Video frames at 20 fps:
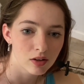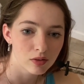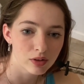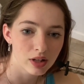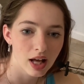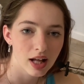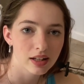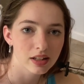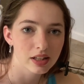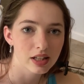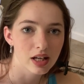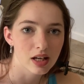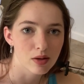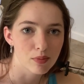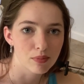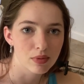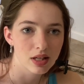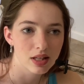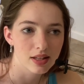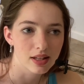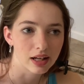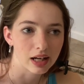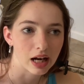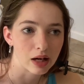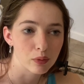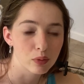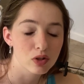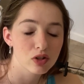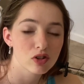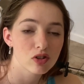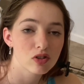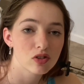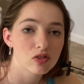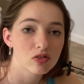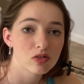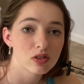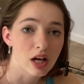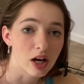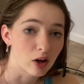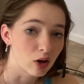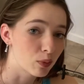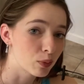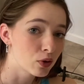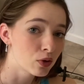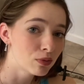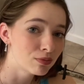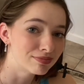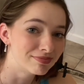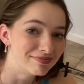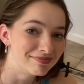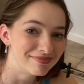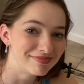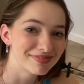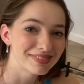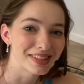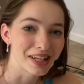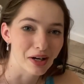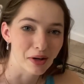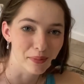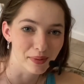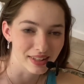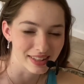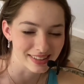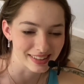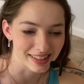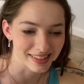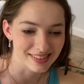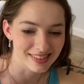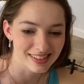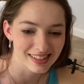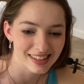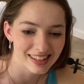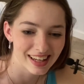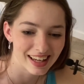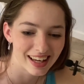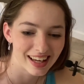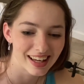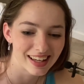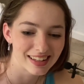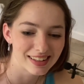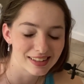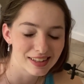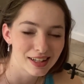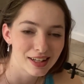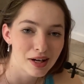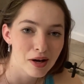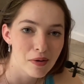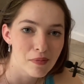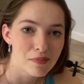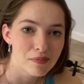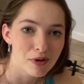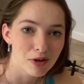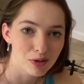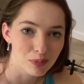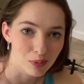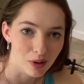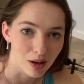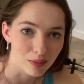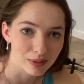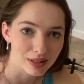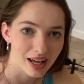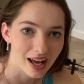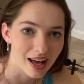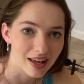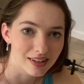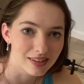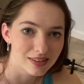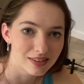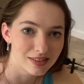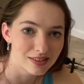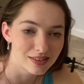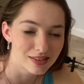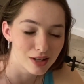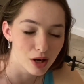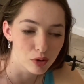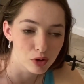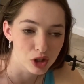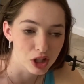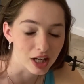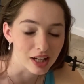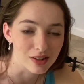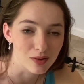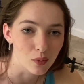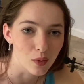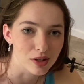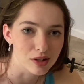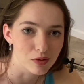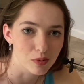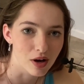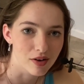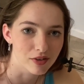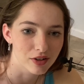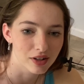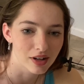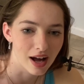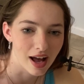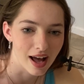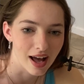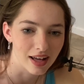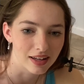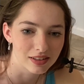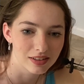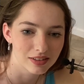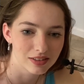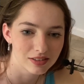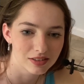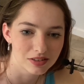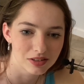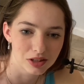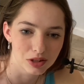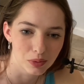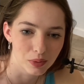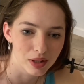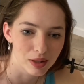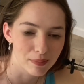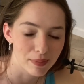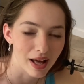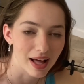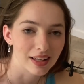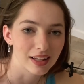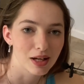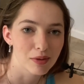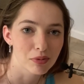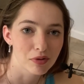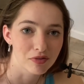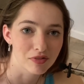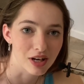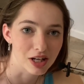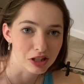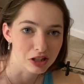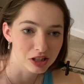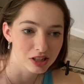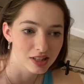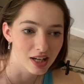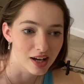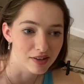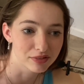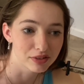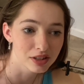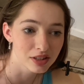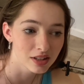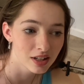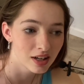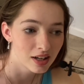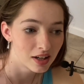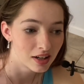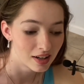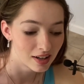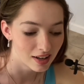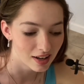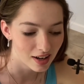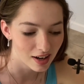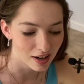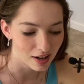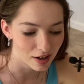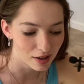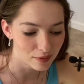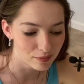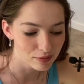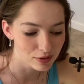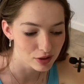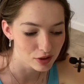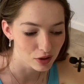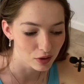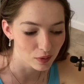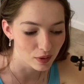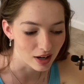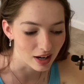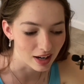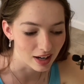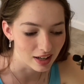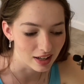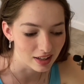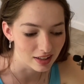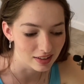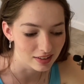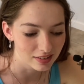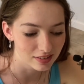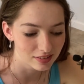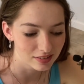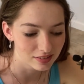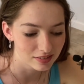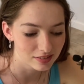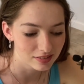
reality hit me that I was terrible, terrible at dancing, and most probably had no chance whatsoever at doing ballet professionally ever. So I,